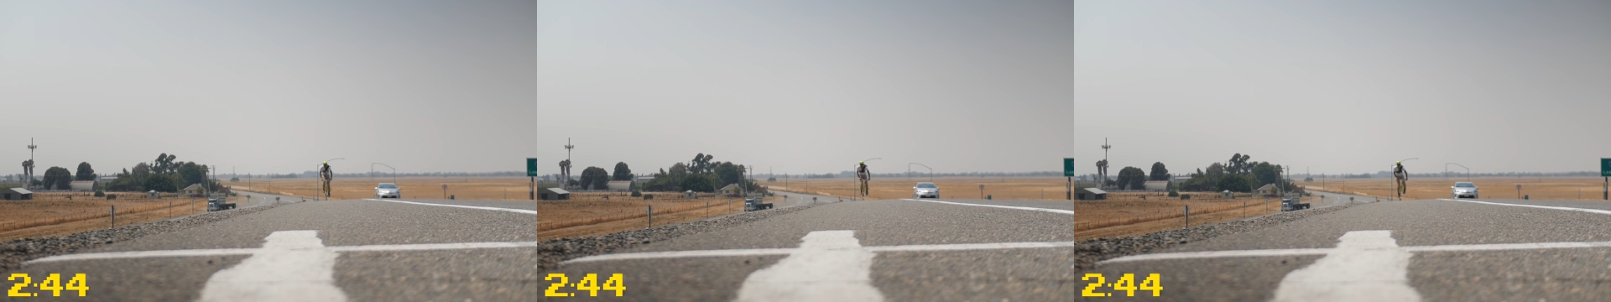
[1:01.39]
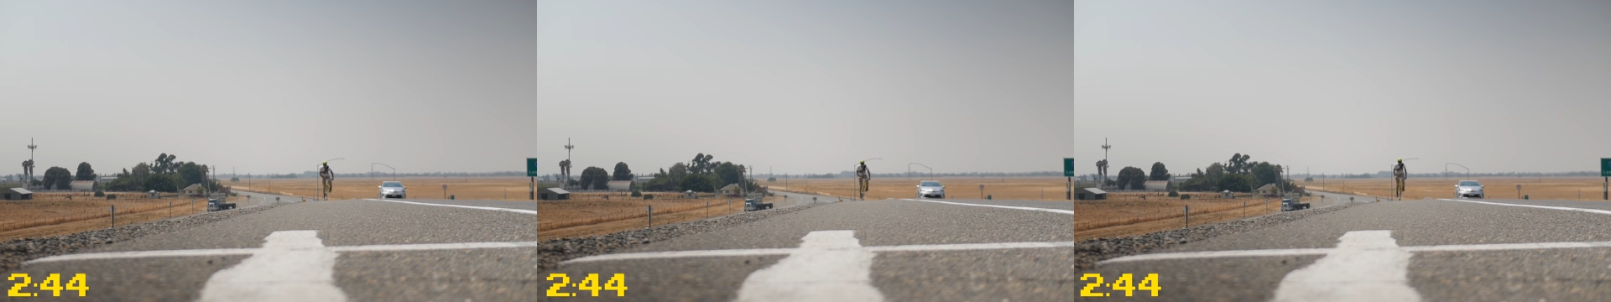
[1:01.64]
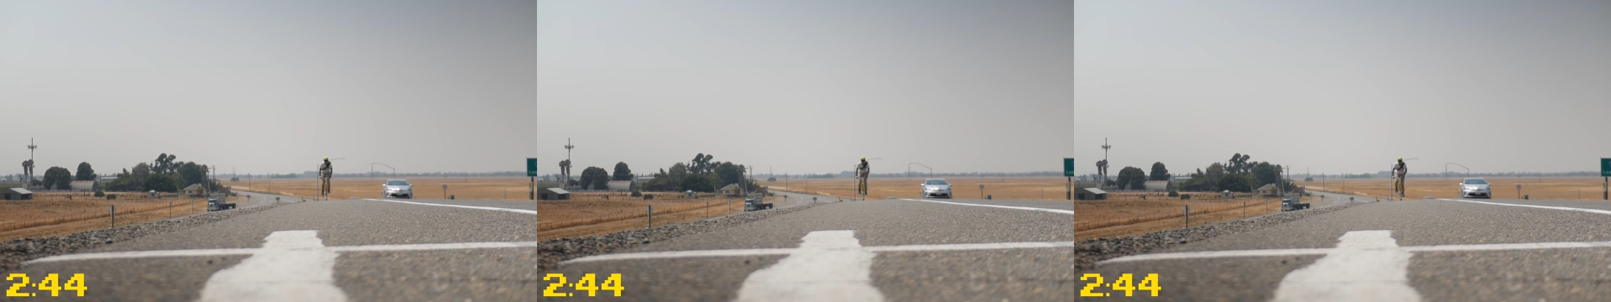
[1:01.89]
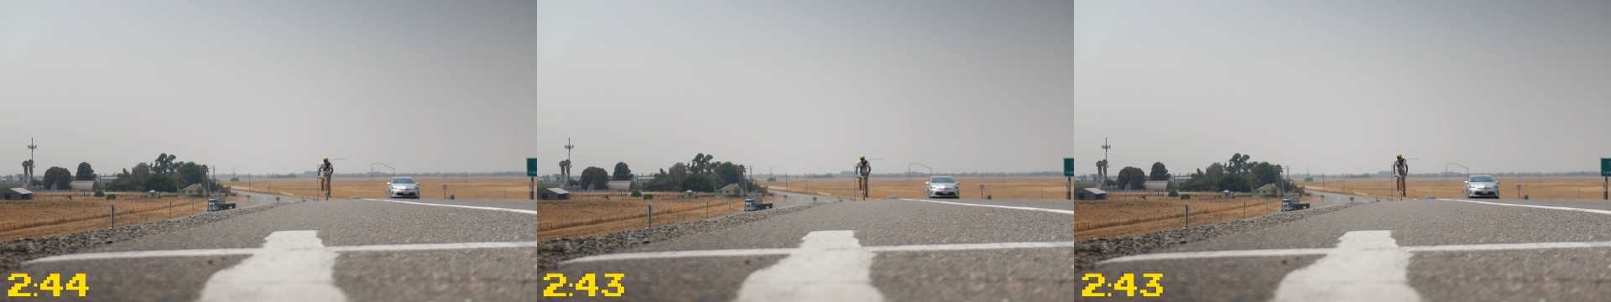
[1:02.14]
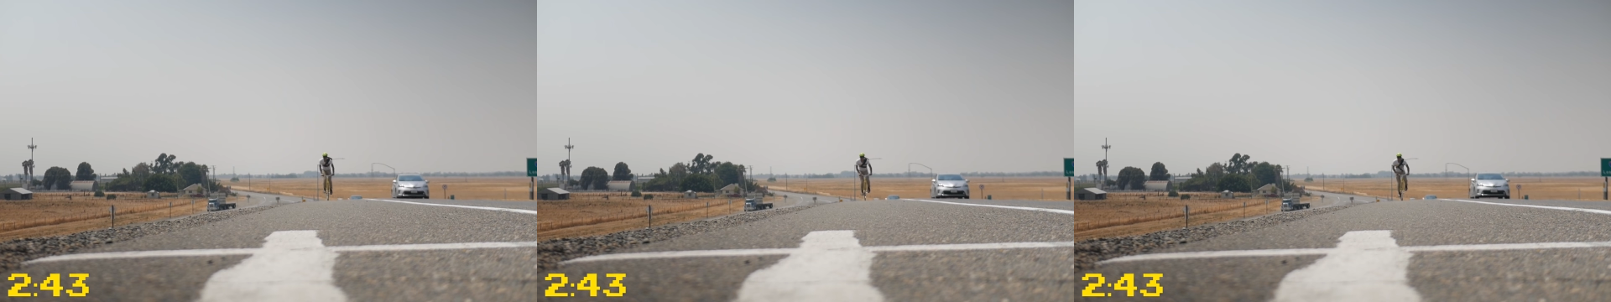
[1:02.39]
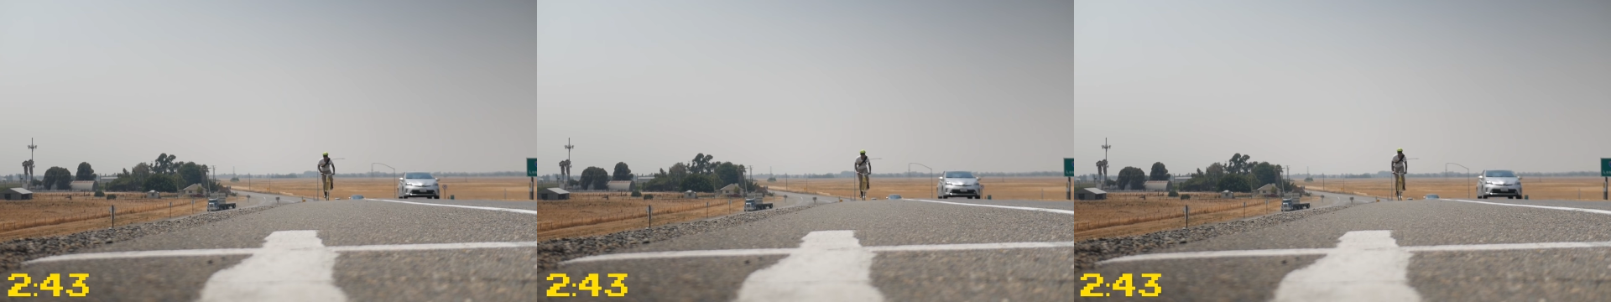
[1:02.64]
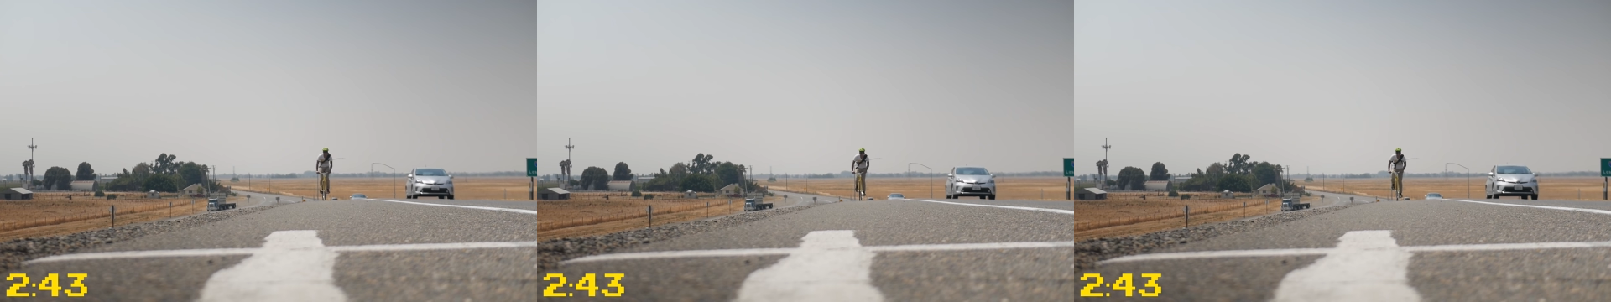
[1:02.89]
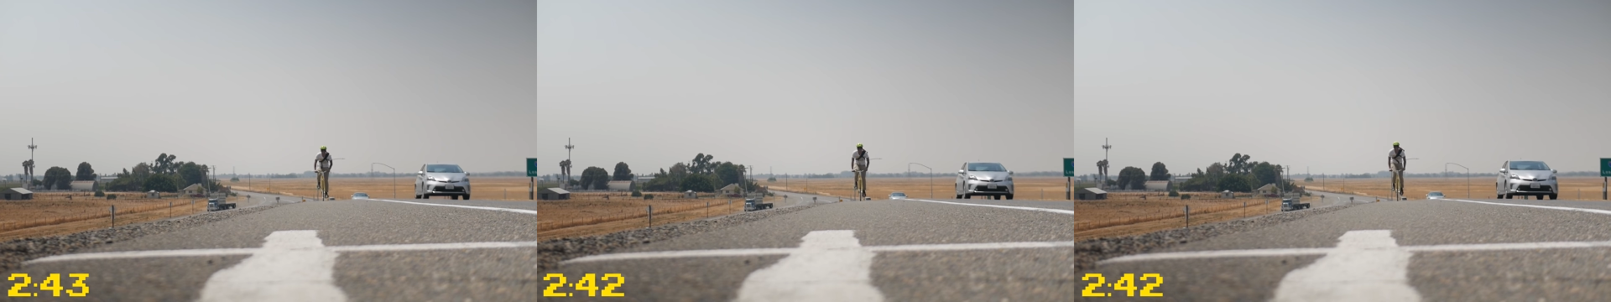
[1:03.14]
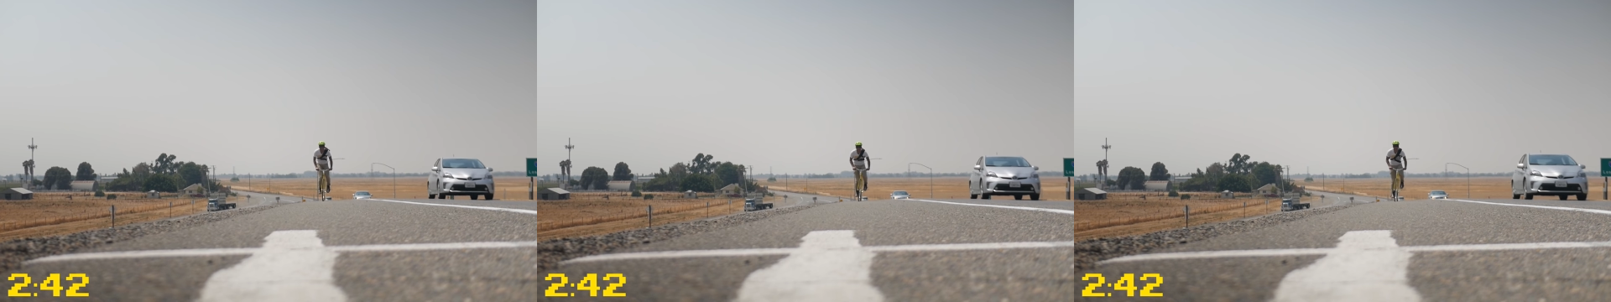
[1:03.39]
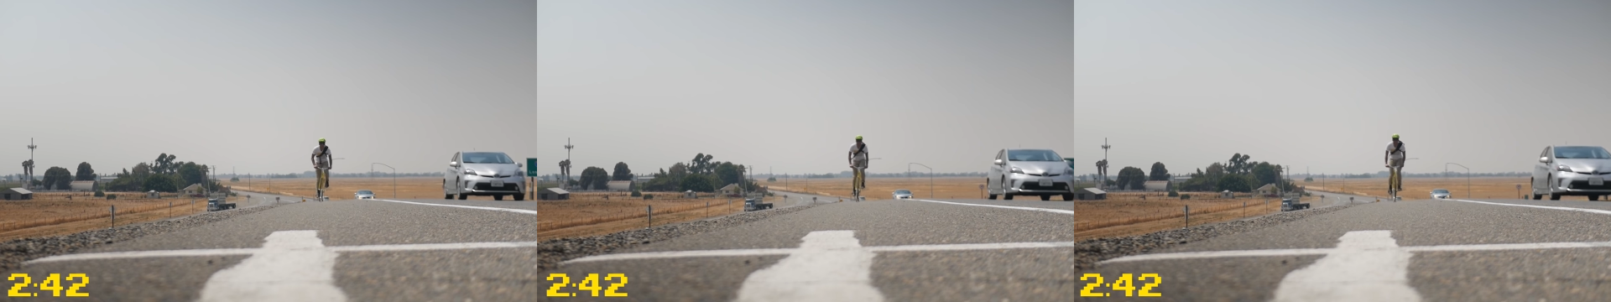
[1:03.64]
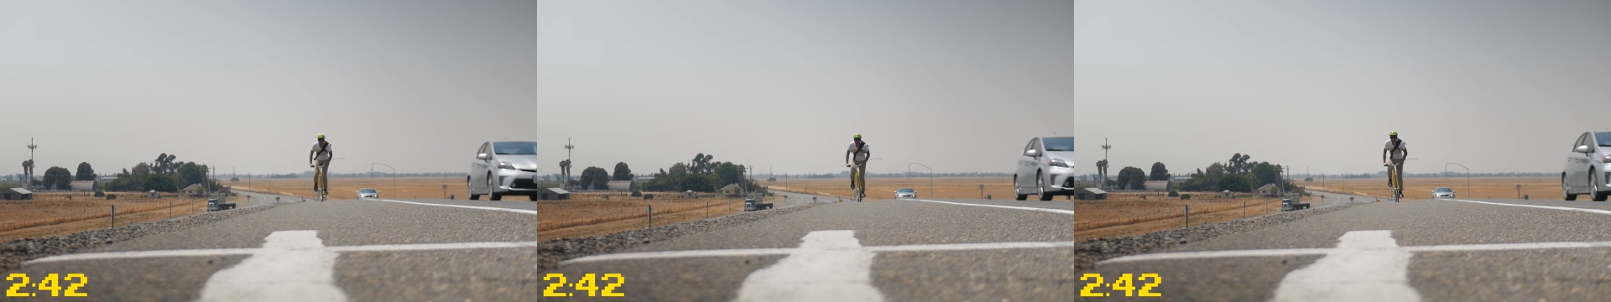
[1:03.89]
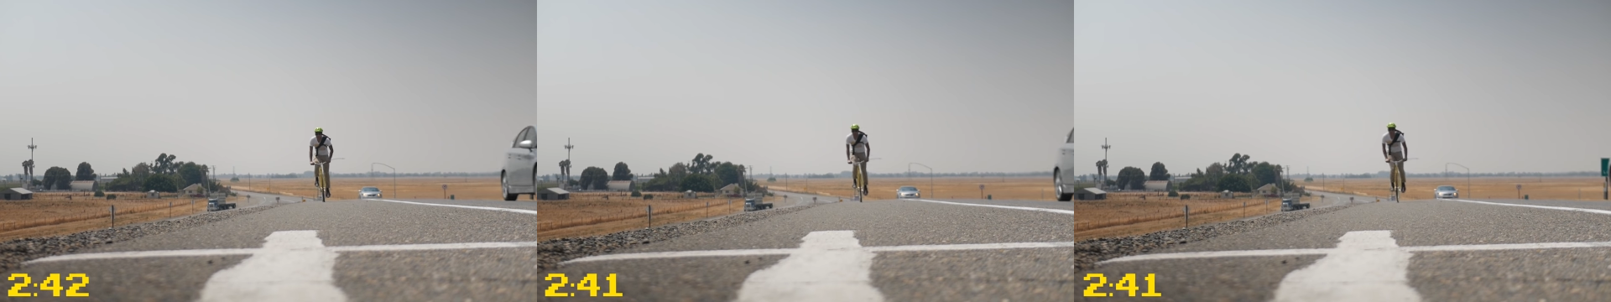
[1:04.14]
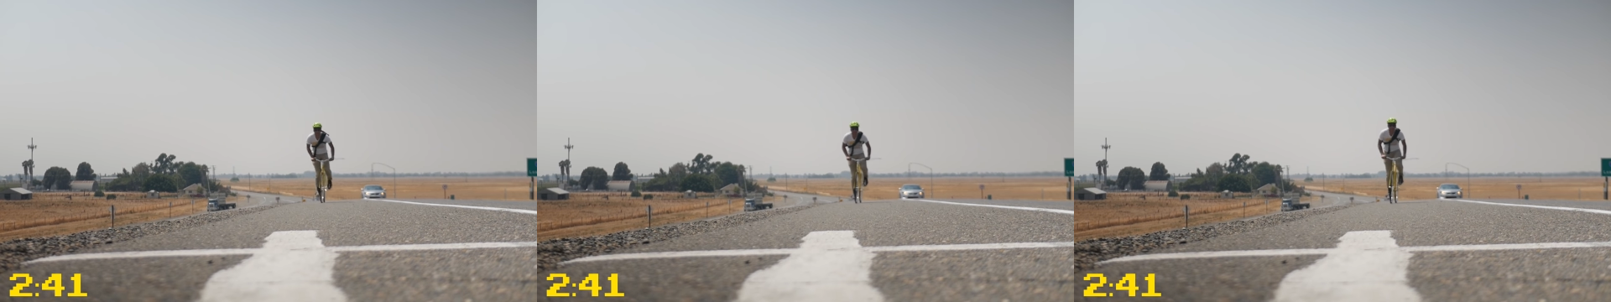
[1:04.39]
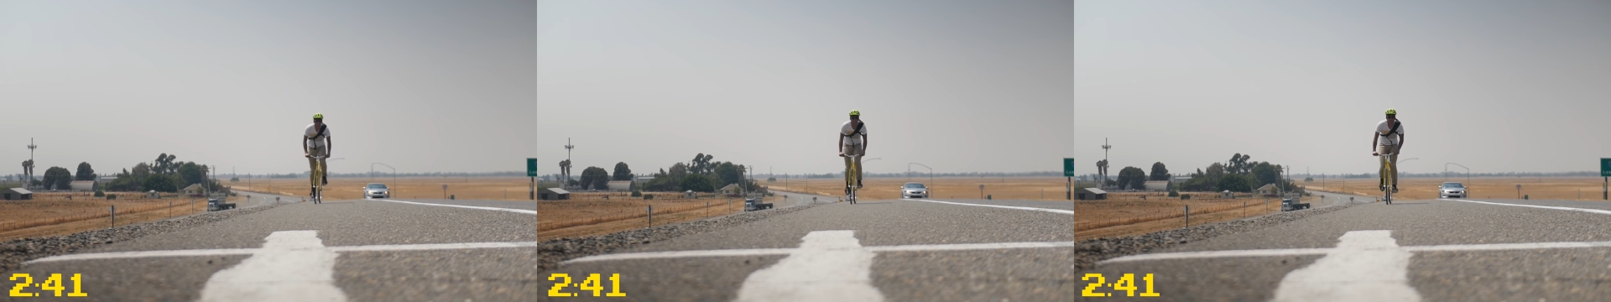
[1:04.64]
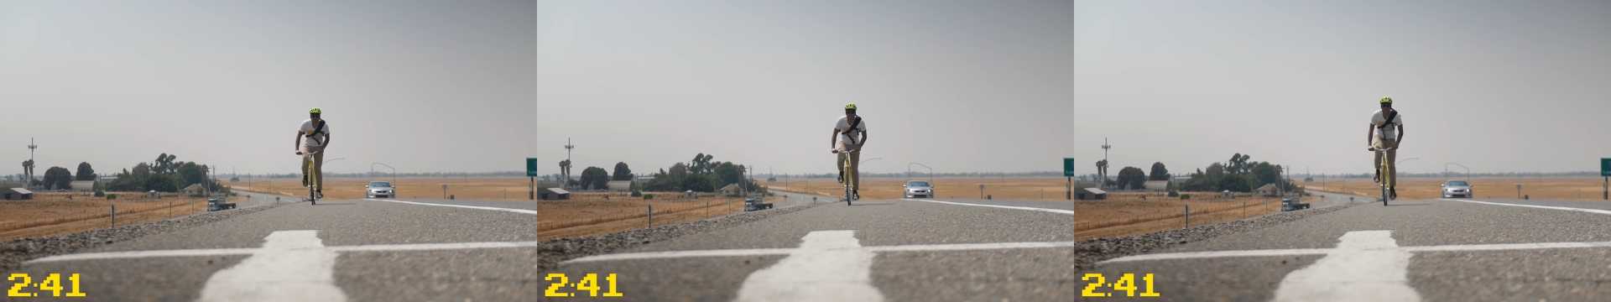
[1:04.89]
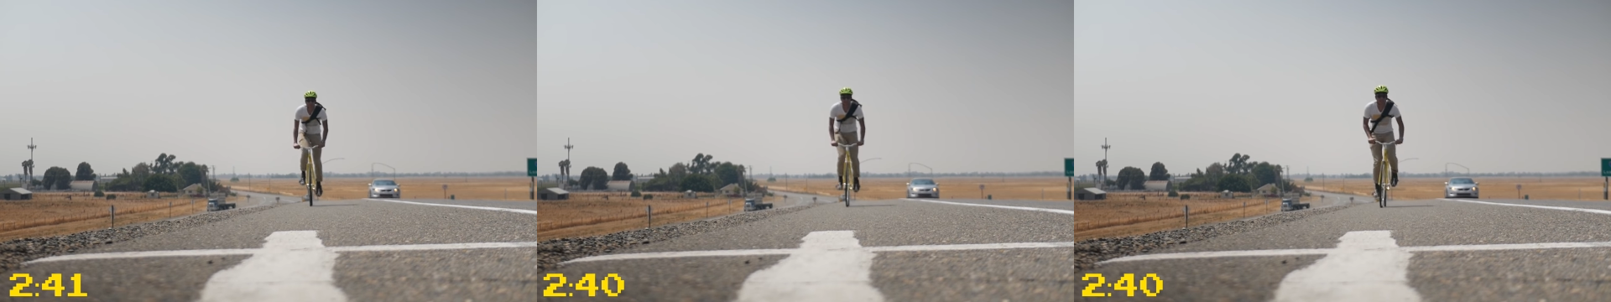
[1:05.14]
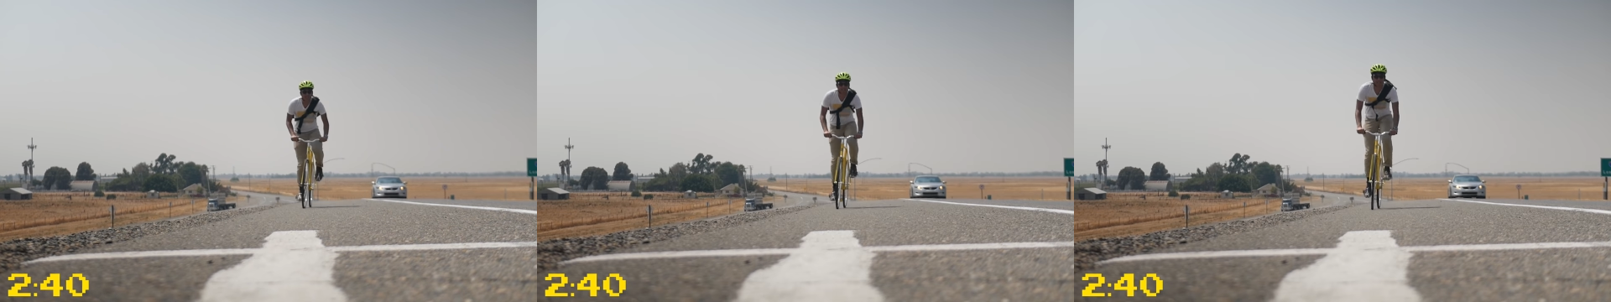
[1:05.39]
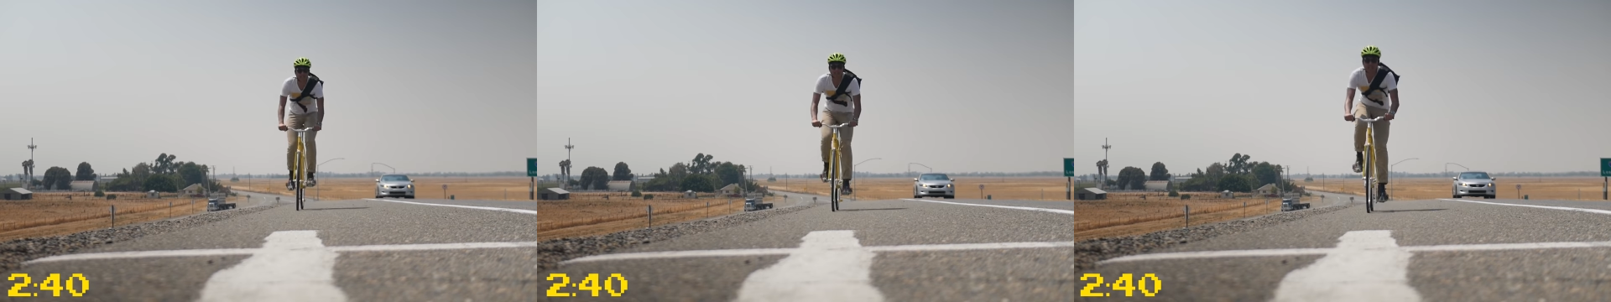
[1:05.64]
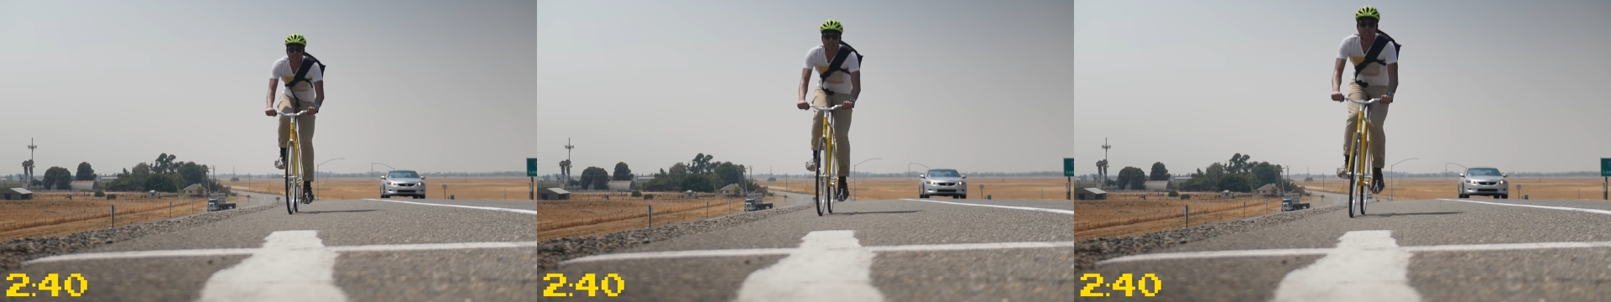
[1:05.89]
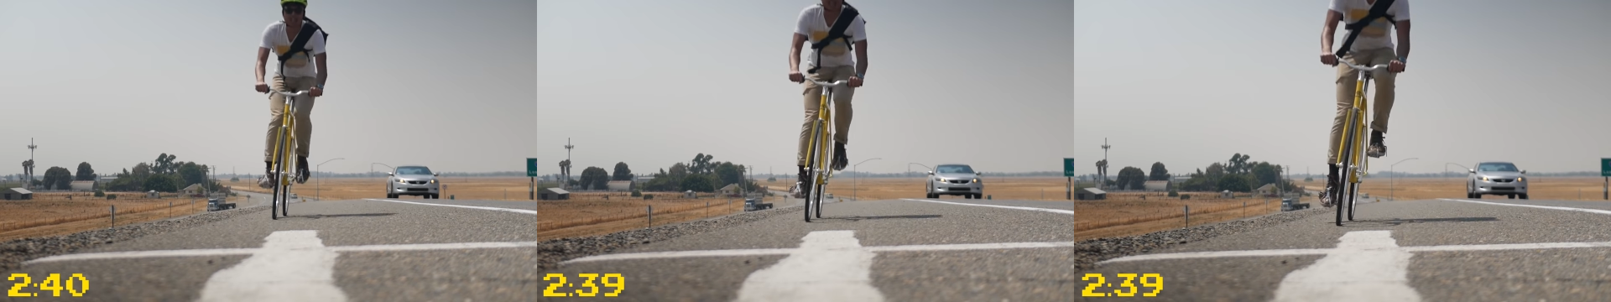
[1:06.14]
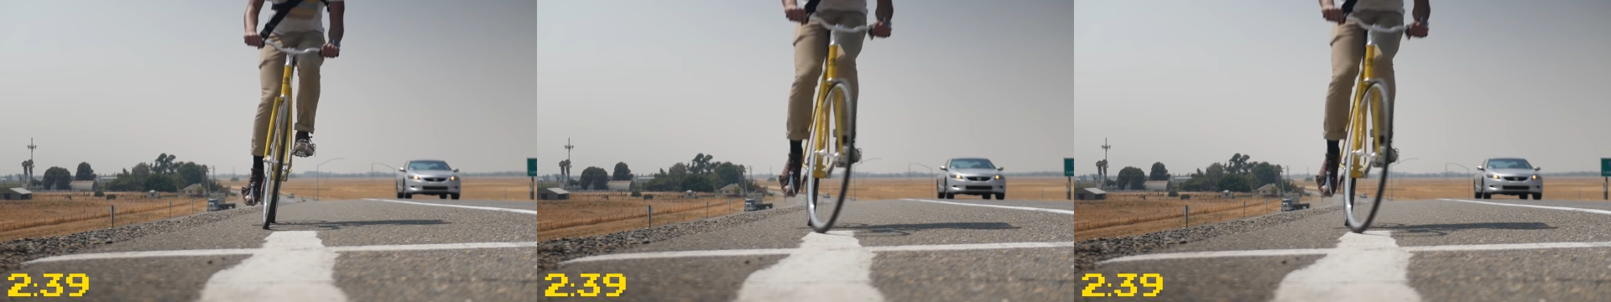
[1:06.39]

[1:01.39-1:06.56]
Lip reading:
[unreadable: no face in view]